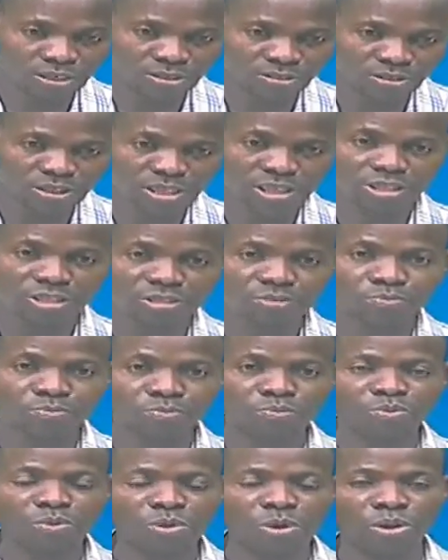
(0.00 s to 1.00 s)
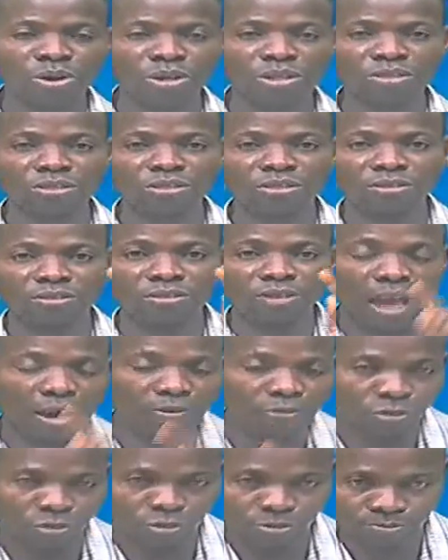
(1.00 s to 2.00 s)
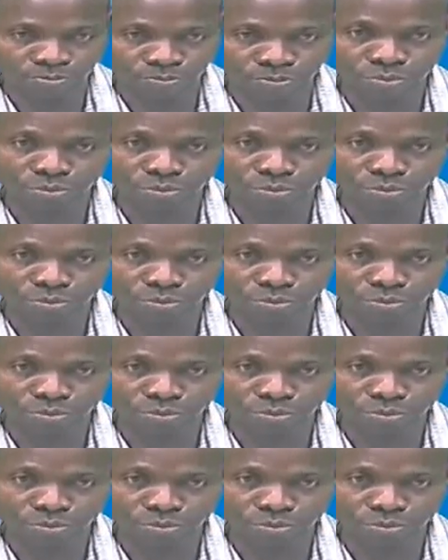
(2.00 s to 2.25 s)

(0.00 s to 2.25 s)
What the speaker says: 6.7